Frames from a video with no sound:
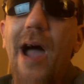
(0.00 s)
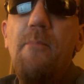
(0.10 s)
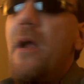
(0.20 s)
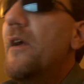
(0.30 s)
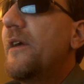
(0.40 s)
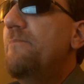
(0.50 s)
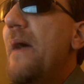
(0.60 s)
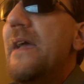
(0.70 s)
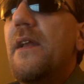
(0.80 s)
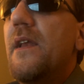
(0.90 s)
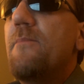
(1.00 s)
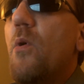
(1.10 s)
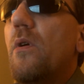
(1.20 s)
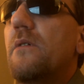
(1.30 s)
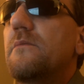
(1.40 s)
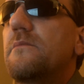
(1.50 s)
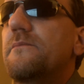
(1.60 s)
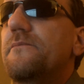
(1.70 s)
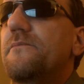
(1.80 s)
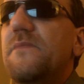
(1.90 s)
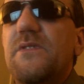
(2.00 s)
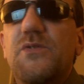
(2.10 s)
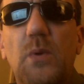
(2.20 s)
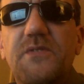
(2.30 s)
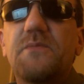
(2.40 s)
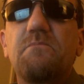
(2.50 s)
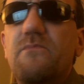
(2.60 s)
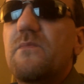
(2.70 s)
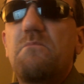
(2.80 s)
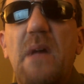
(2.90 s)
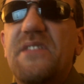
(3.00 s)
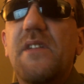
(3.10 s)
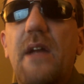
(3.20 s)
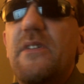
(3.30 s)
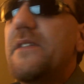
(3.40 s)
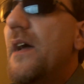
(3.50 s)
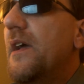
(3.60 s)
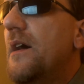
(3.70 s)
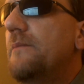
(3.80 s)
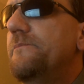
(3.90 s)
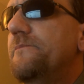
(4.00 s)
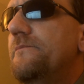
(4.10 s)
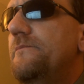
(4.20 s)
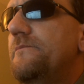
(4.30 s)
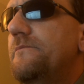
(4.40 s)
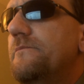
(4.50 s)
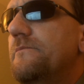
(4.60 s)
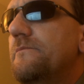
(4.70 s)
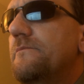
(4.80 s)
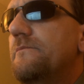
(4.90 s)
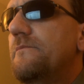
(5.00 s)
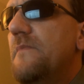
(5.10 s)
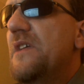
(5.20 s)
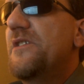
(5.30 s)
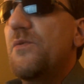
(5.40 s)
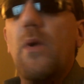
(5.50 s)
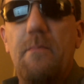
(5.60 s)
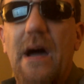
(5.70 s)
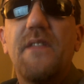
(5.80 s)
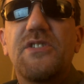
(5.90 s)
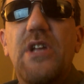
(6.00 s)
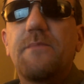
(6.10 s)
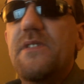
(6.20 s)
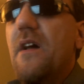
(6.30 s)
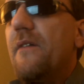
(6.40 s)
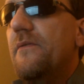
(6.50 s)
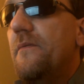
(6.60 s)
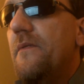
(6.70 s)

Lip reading: American-made anymore. It's what's messing everything up. They just want to buy the cheap stuff.